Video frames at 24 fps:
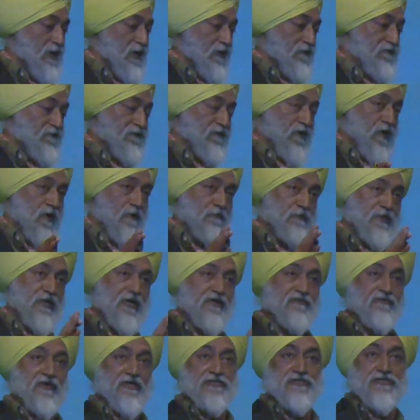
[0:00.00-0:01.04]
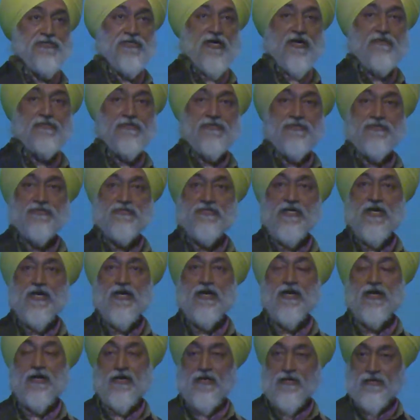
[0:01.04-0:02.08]
from the Adventure Travel
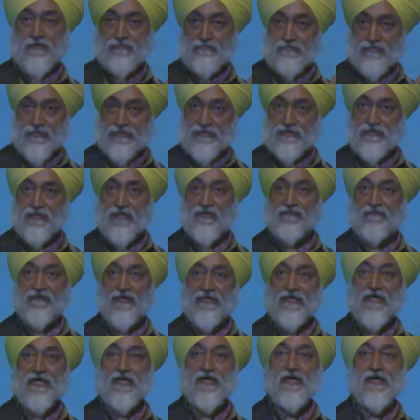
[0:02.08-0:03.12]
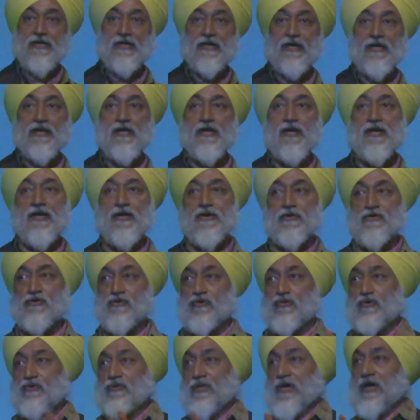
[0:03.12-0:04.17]
fraternity
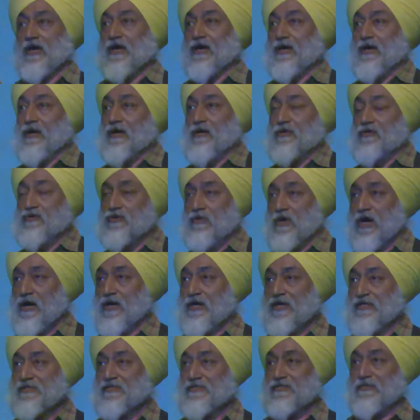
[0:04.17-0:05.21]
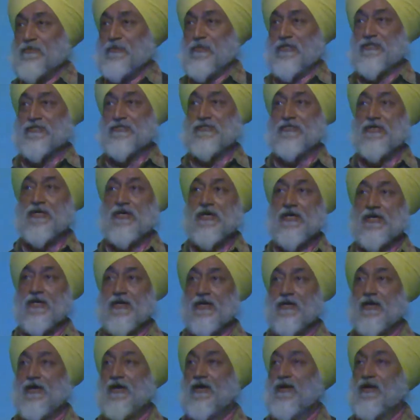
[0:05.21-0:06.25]
to our customers,
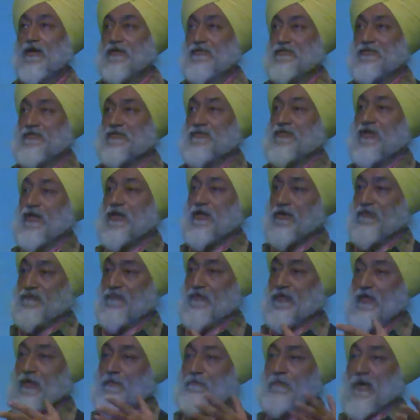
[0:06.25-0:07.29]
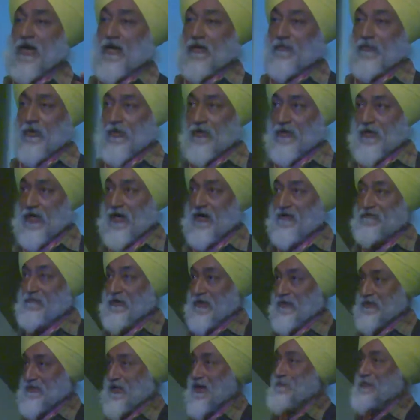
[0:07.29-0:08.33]
just think of the impact we could have,
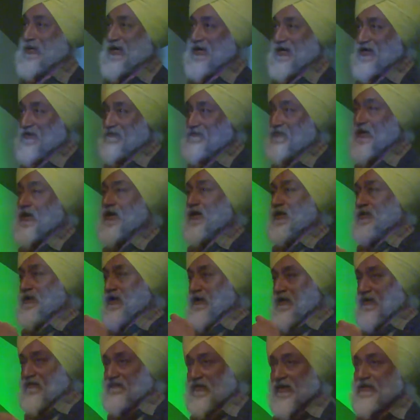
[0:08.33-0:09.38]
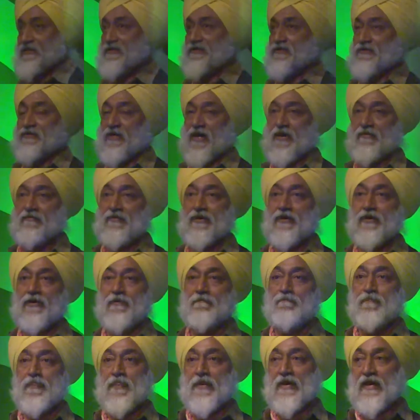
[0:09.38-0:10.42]
because I believe that adventure travel
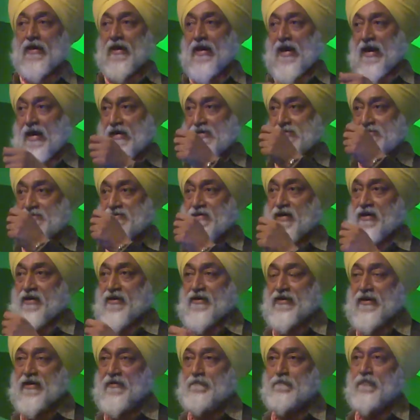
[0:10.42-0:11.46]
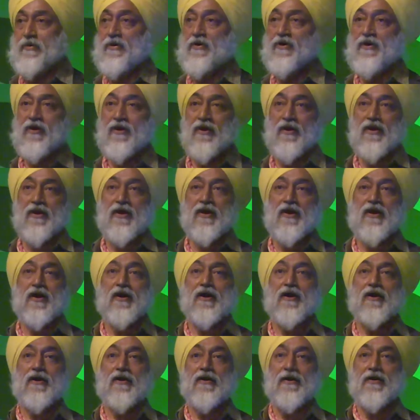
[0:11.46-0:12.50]
has that deep
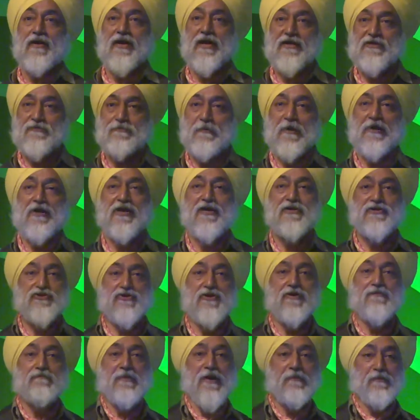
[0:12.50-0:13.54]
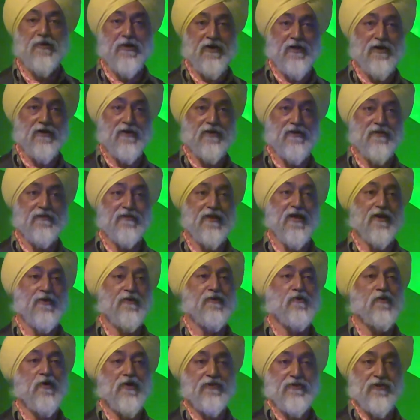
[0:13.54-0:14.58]
experiential memory that
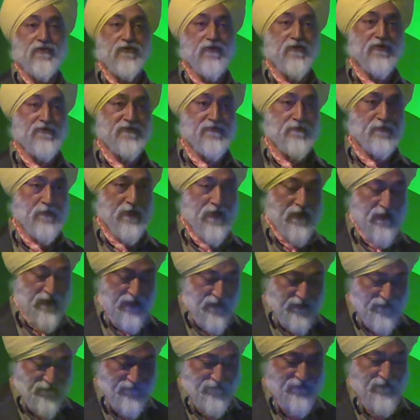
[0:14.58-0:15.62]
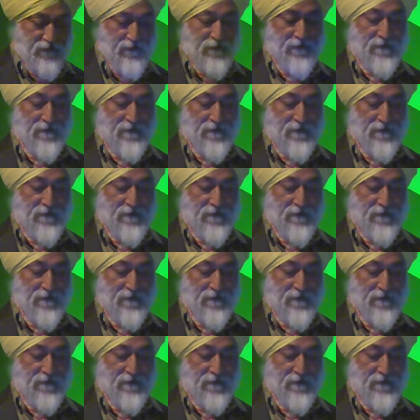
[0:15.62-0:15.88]
no other tourism can give.